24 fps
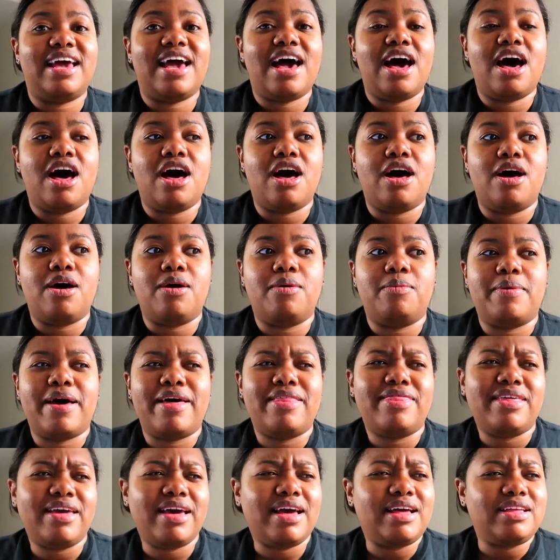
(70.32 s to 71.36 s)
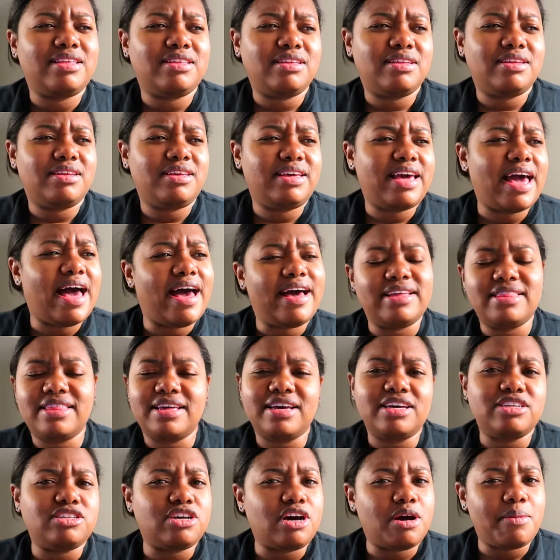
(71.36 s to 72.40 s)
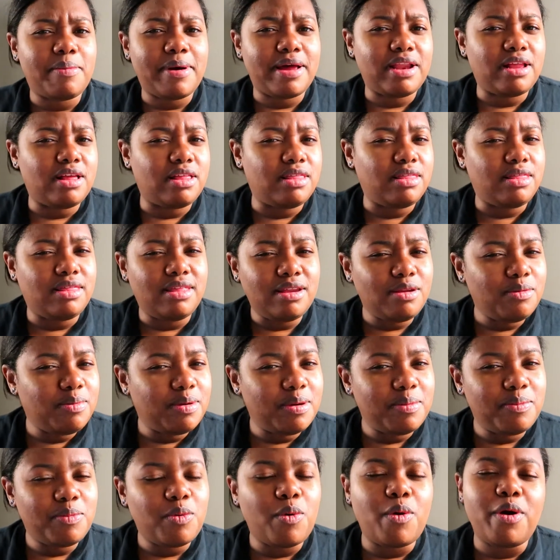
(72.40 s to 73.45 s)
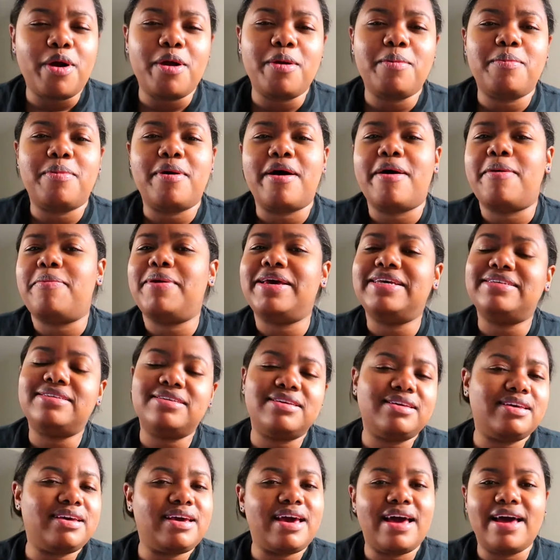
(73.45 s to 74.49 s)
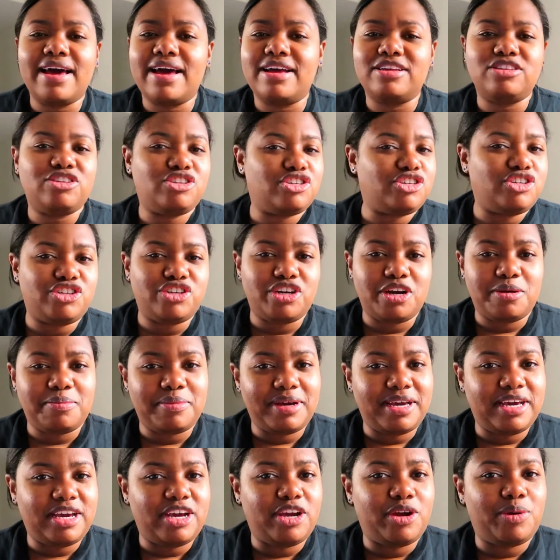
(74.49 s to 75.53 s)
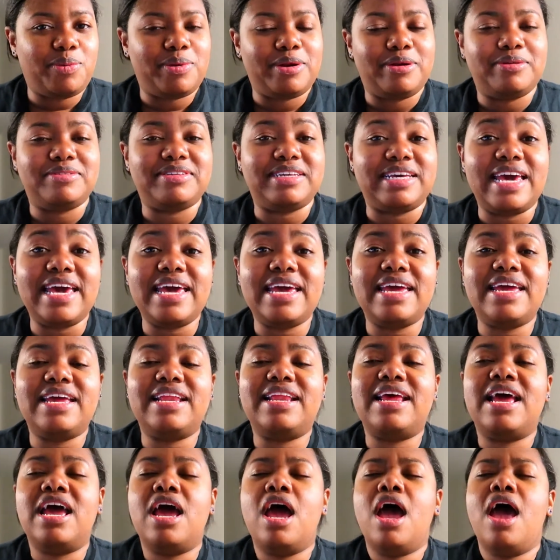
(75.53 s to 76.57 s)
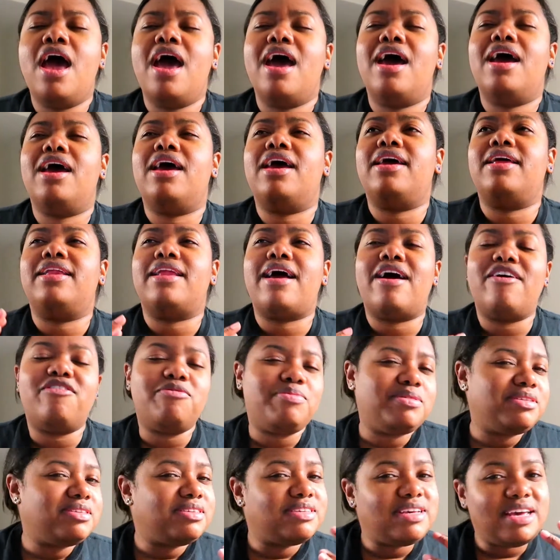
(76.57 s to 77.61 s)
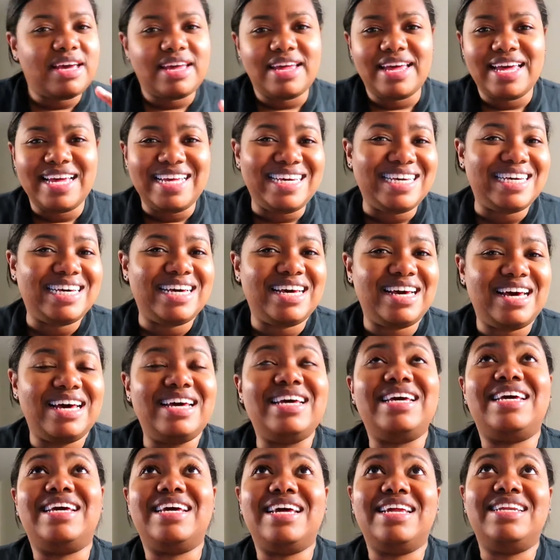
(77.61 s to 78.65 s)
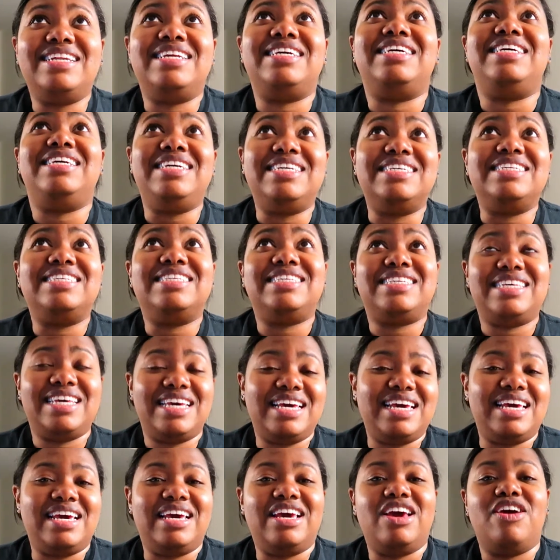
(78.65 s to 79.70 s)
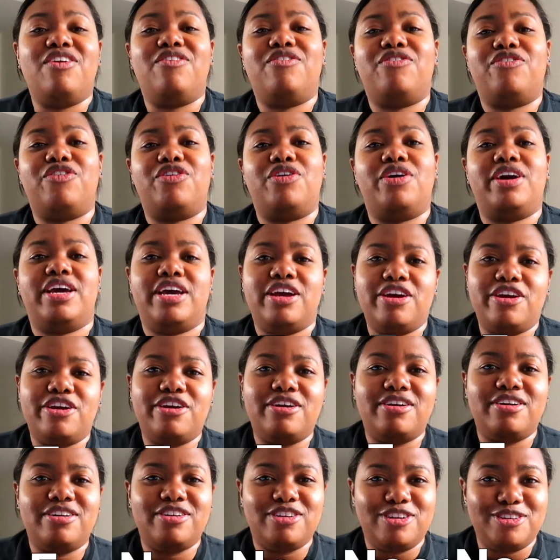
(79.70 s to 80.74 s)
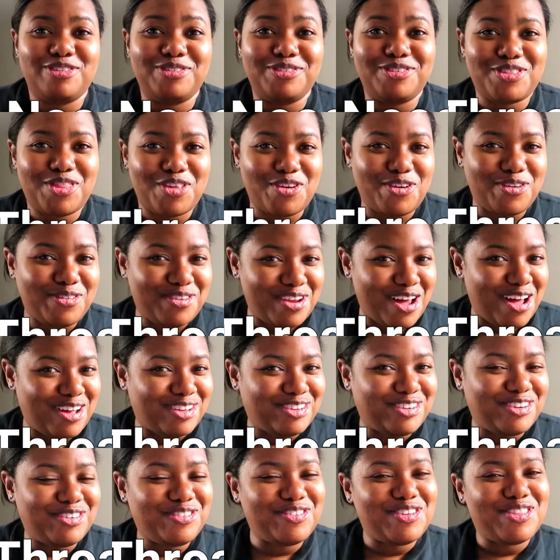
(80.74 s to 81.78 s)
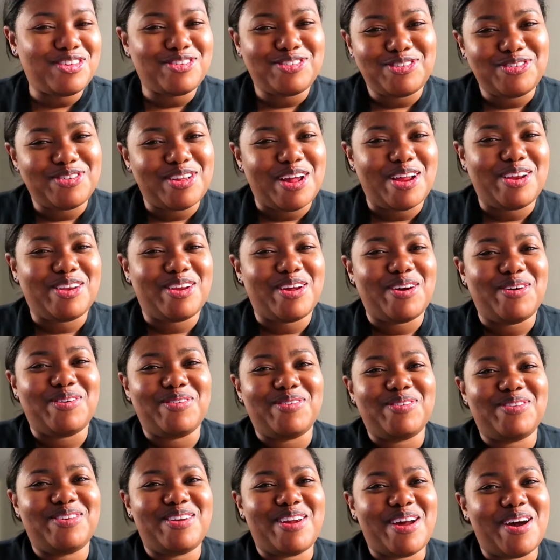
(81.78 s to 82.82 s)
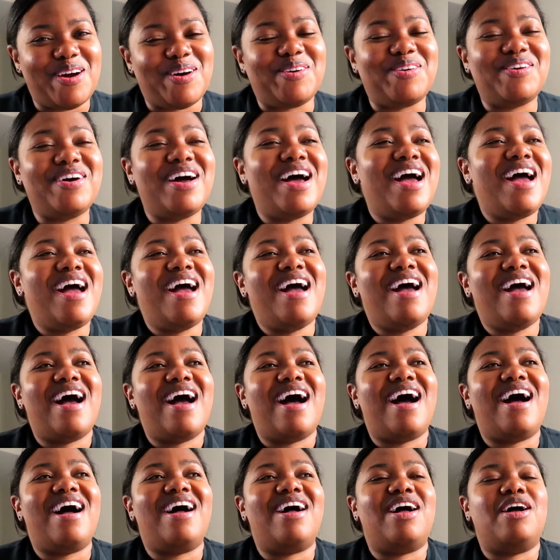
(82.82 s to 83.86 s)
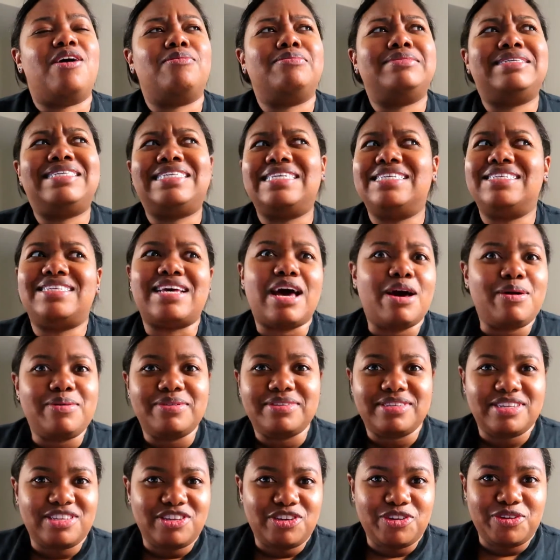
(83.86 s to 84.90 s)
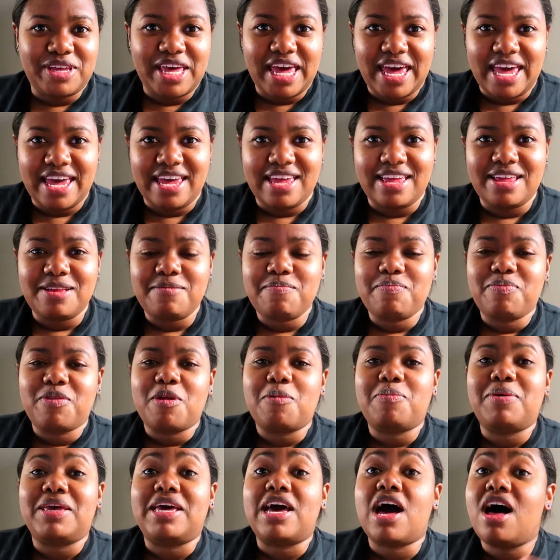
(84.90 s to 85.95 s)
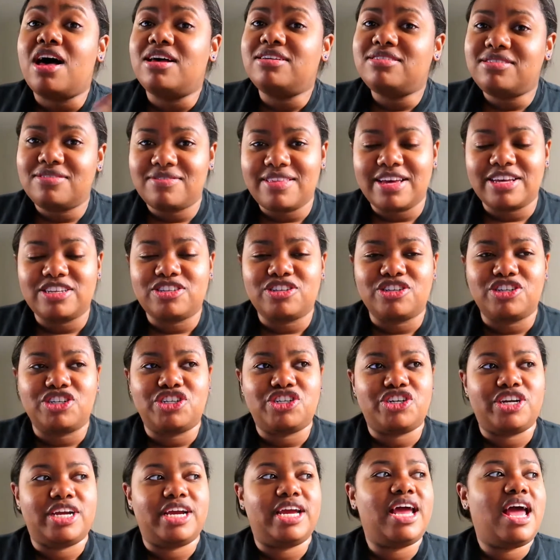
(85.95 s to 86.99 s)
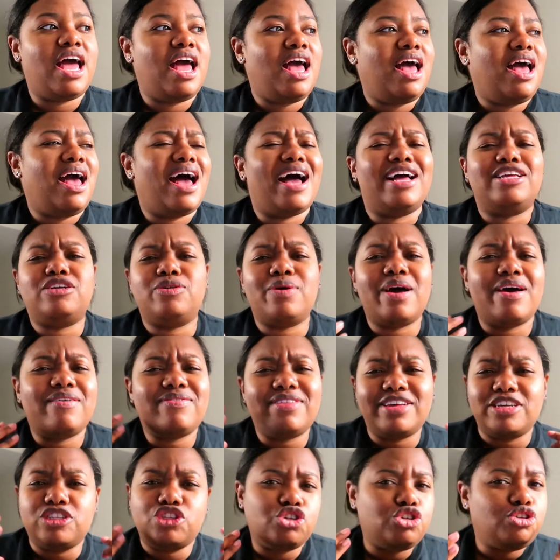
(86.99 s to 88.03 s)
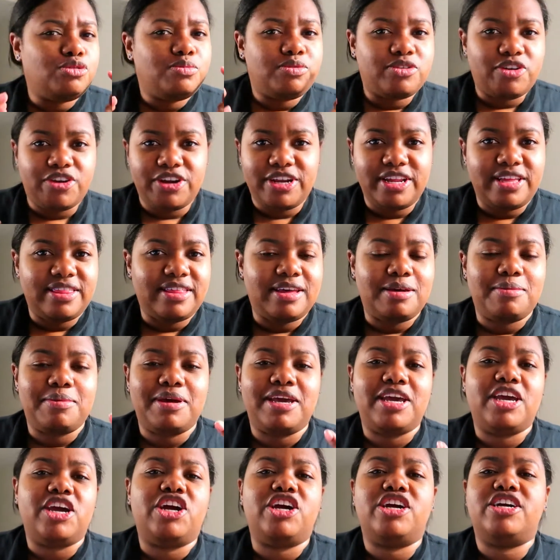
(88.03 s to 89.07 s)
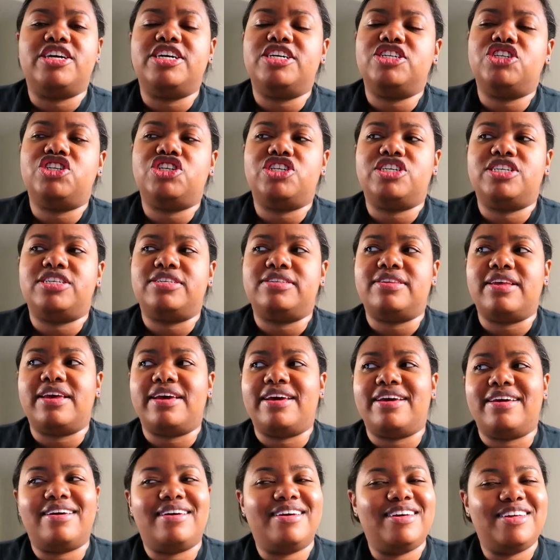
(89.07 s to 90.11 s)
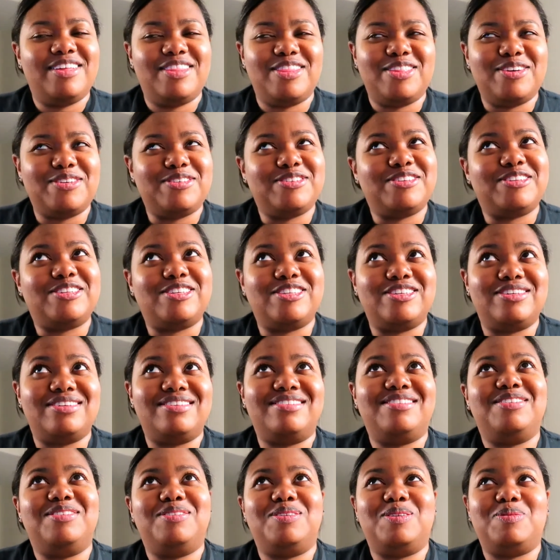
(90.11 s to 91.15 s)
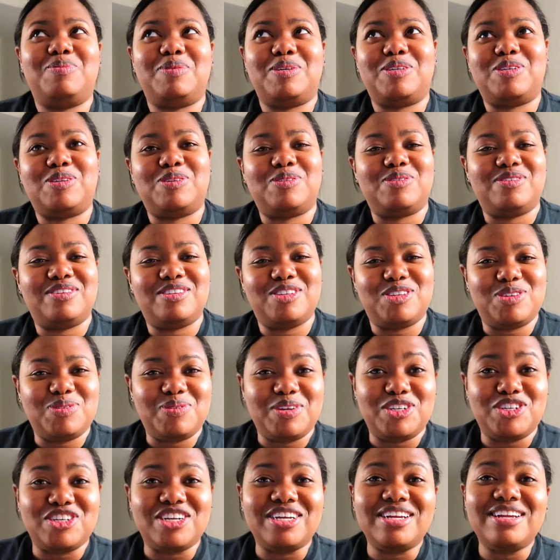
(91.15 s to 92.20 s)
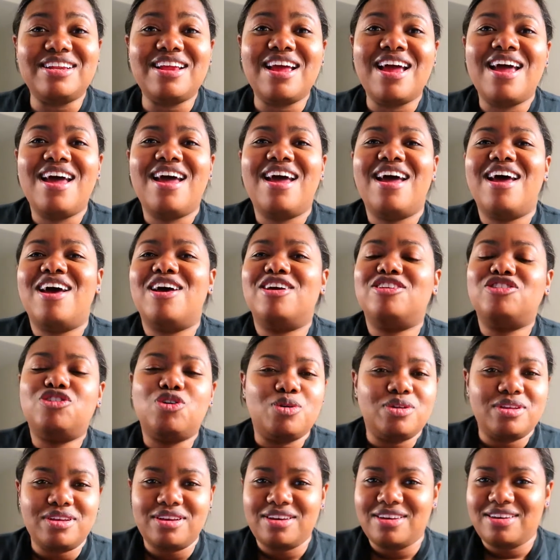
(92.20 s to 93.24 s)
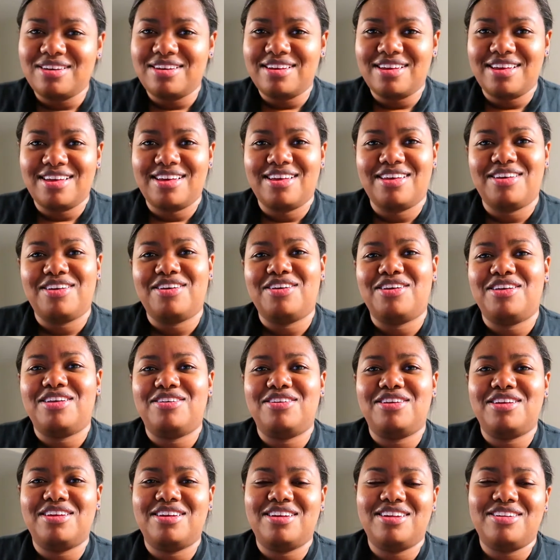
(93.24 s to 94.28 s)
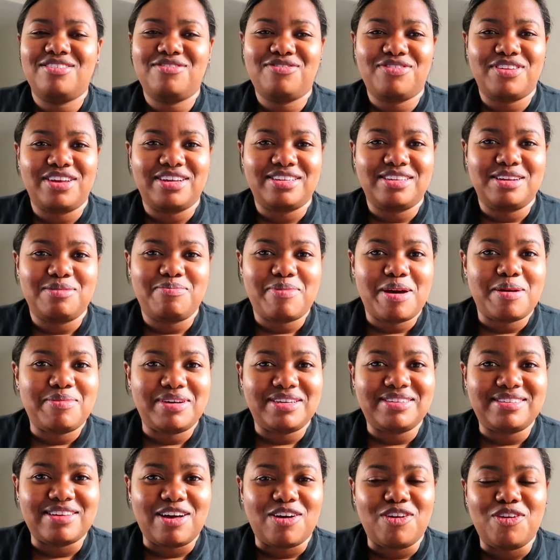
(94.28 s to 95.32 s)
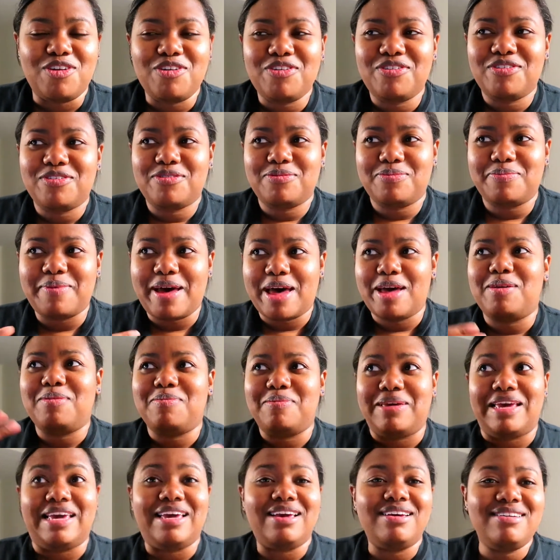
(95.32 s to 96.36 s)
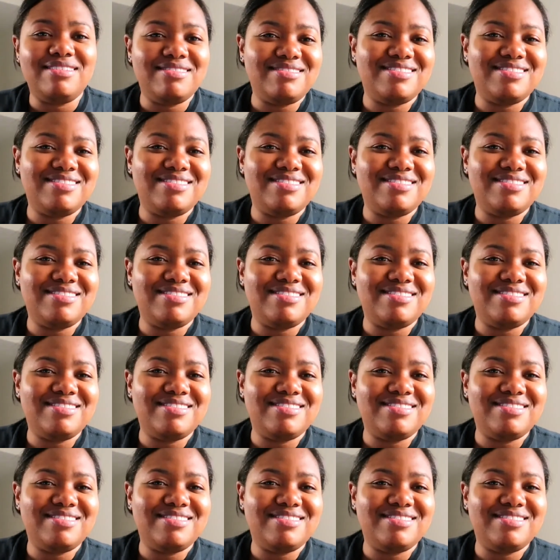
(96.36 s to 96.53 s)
um, I think I, yeah, I think I talk about it a little bit more, but basically I had surgery on my ear when I was a kid and I've been seeing a, a, an ENT for ear, nose, throat doctor for those who don't know. Um, since I was a little kid because of that surgery. I don't have like tubes or anything in my ear. It's just like there's a special situation totally inflicted by myself, by me.